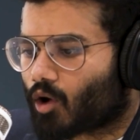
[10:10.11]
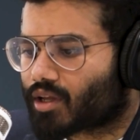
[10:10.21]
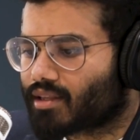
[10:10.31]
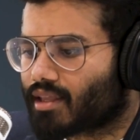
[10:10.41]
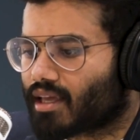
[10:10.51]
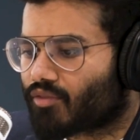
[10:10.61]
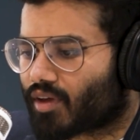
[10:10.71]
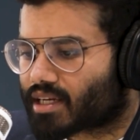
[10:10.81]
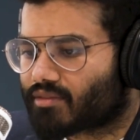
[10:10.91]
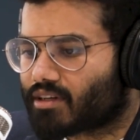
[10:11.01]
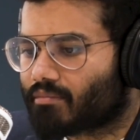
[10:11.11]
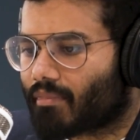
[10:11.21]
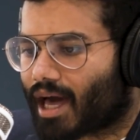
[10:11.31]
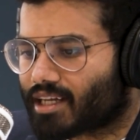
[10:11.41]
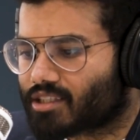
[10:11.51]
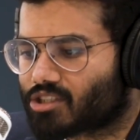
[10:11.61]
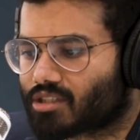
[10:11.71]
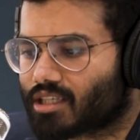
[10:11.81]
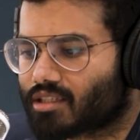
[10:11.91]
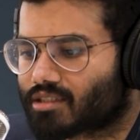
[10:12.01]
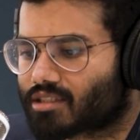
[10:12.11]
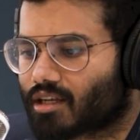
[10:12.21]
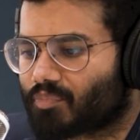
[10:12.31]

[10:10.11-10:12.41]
can they effectively manage these